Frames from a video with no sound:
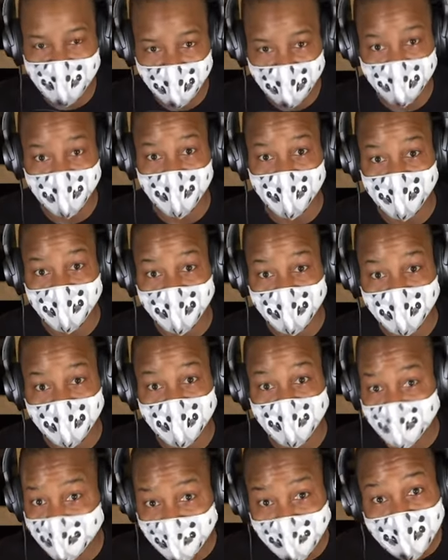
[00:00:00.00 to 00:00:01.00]
France
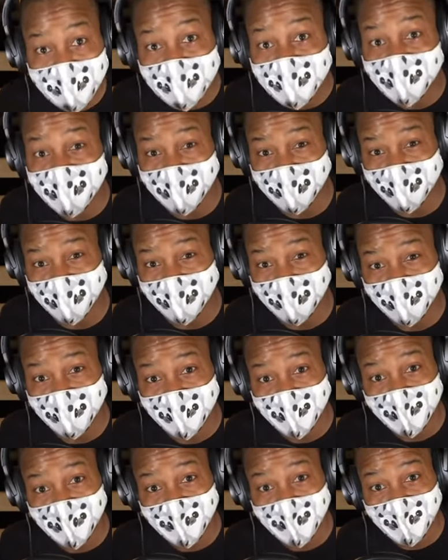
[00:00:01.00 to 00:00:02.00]
is.
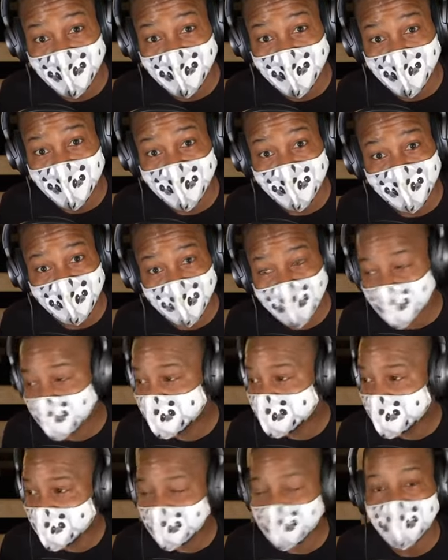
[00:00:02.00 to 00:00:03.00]
Being
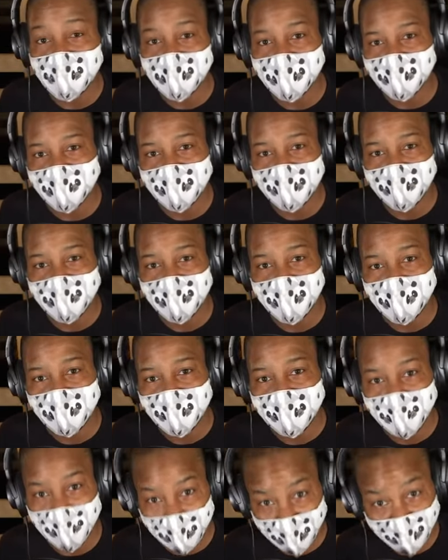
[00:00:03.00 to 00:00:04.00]
back home,
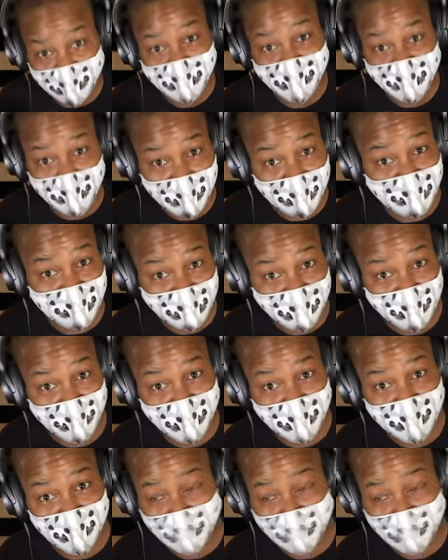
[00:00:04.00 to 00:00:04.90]
native country,